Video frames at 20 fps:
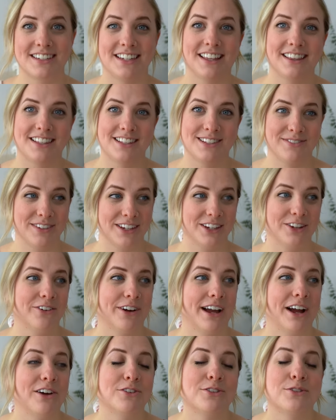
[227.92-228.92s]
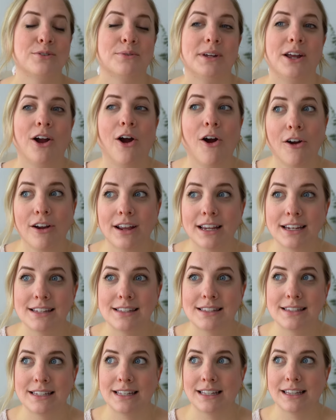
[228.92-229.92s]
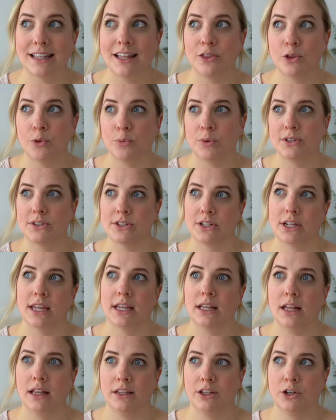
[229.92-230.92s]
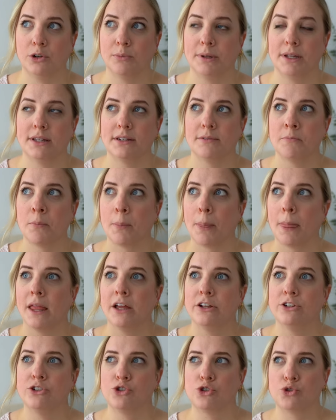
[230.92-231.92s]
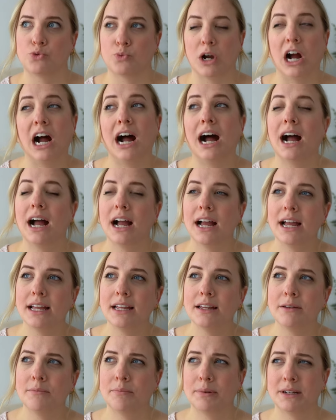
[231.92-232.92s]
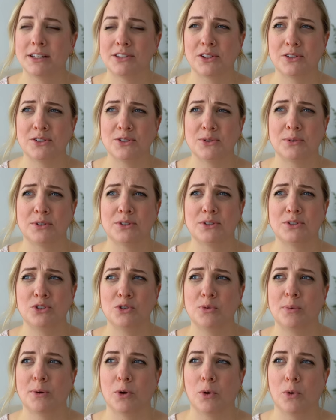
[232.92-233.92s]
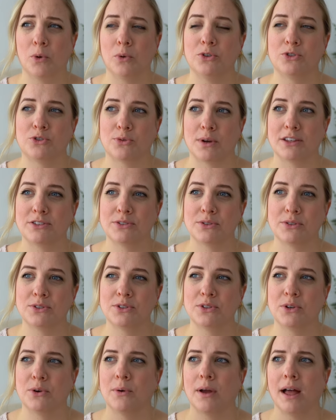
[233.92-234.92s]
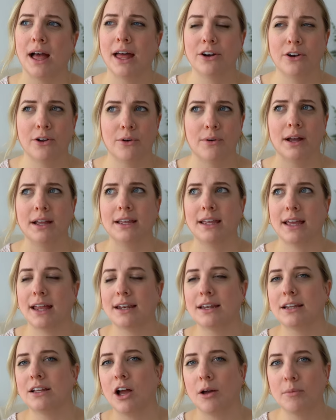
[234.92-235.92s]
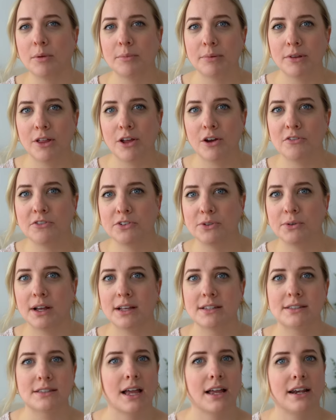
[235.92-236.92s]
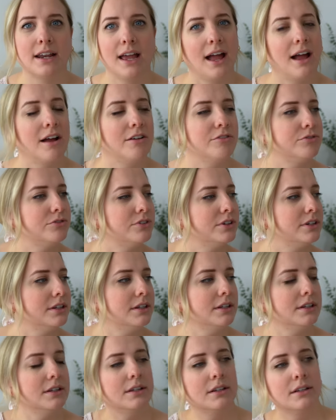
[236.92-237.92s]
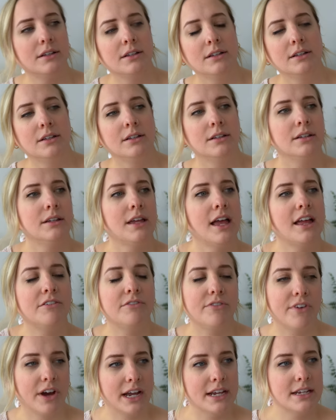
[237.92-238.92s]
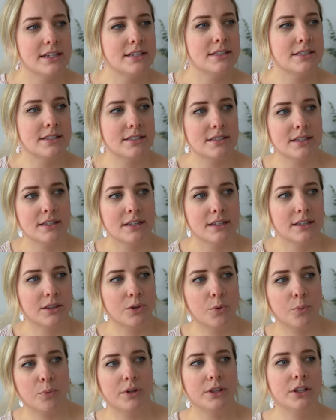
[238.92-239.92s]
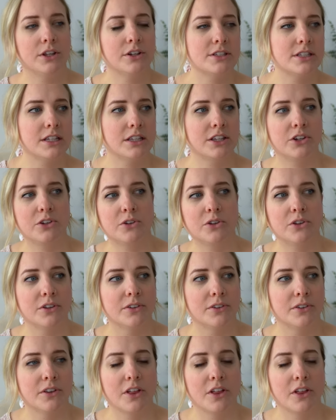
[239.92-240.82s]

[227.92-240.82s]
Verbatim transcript: to get this video out, so we are gonna seal it. The wood's looking a little bit dry, but it's also a super old dresser, so I don't know. Again, comment below if you guys kind of have advice. The wood looks a little